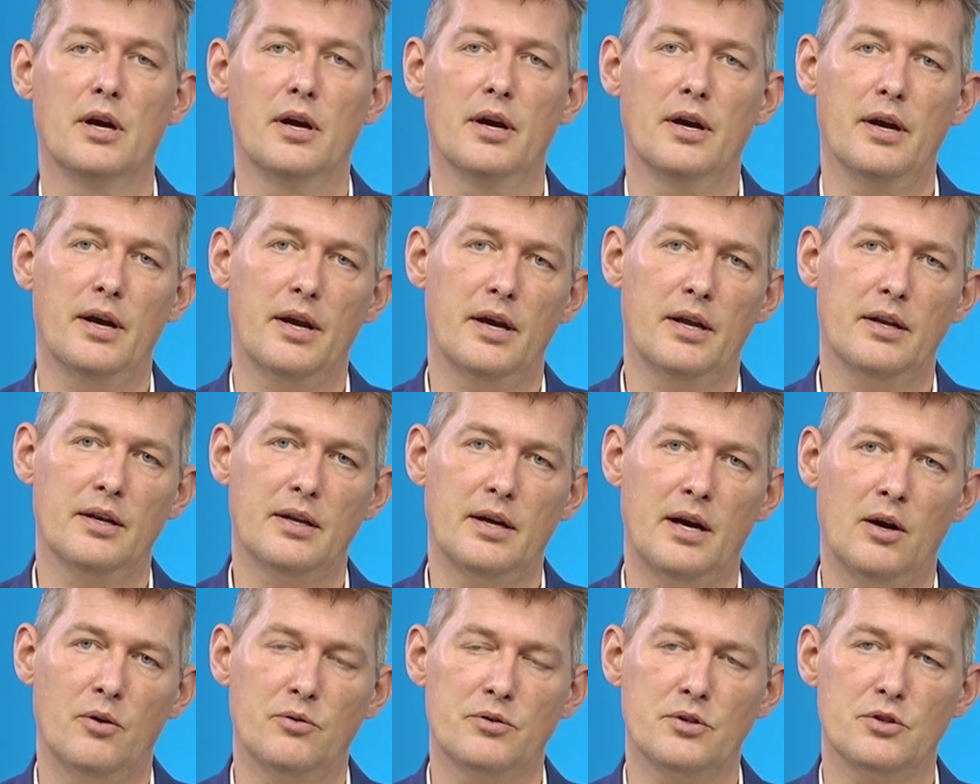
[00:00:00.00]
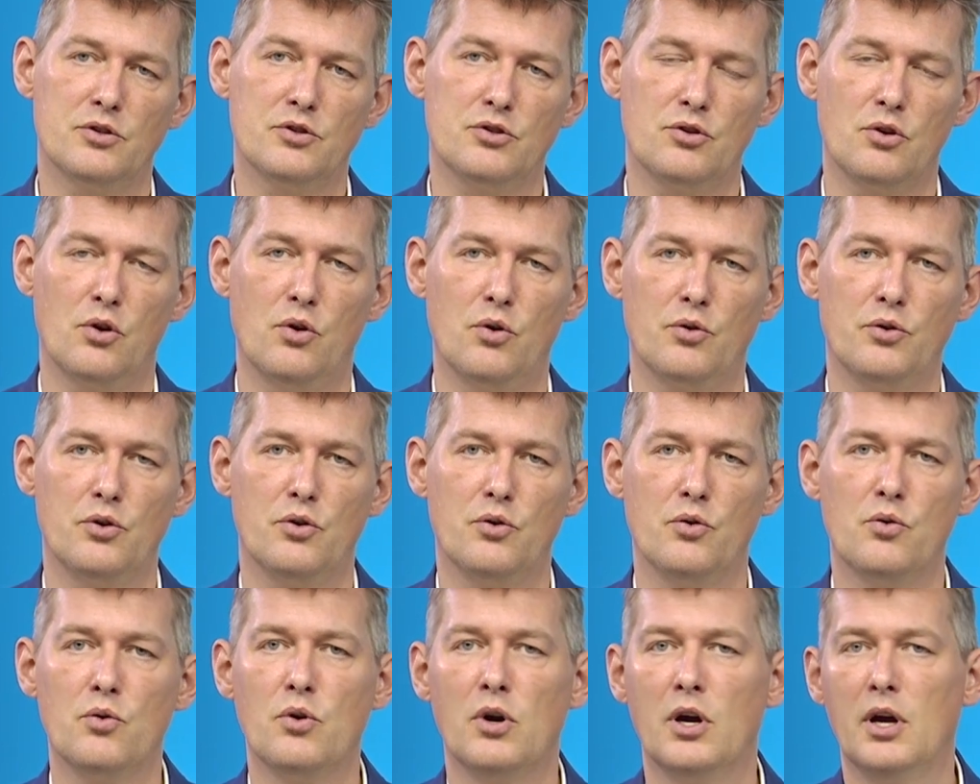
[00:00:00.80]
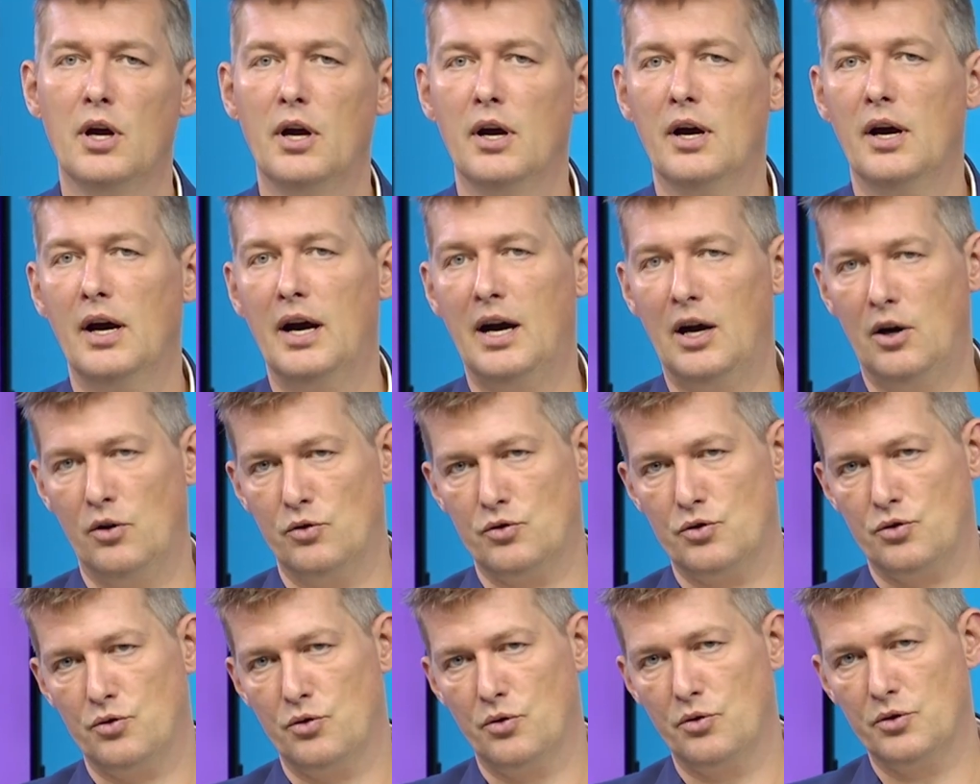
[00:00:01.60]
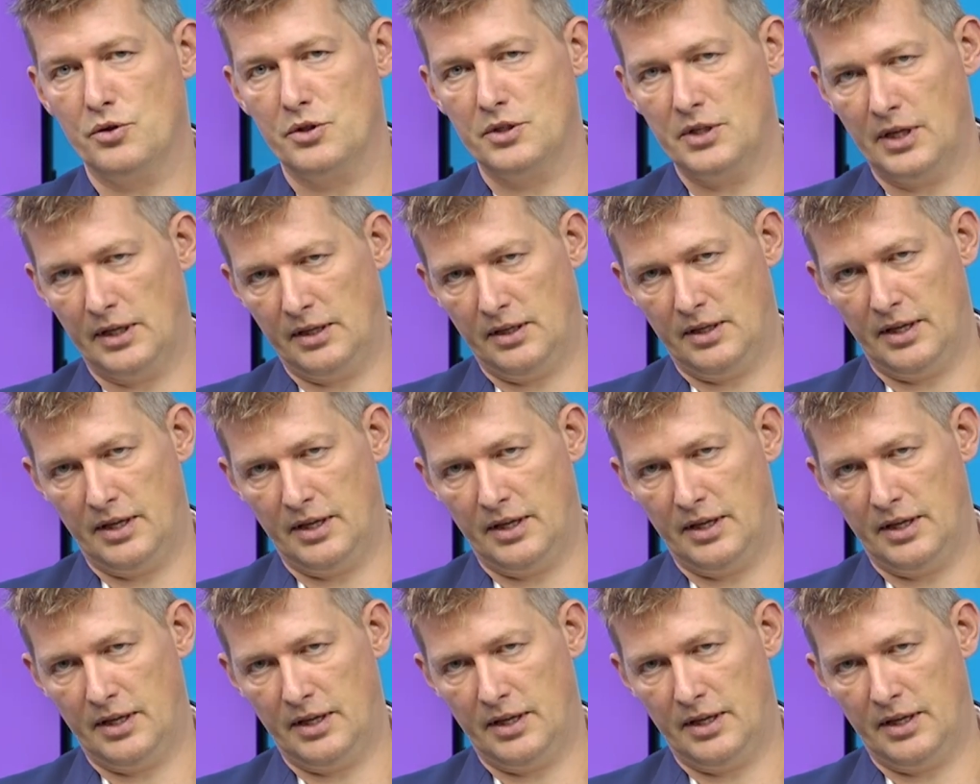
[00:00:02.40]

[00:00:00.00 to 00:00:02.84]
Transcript: and I'll just show you how to set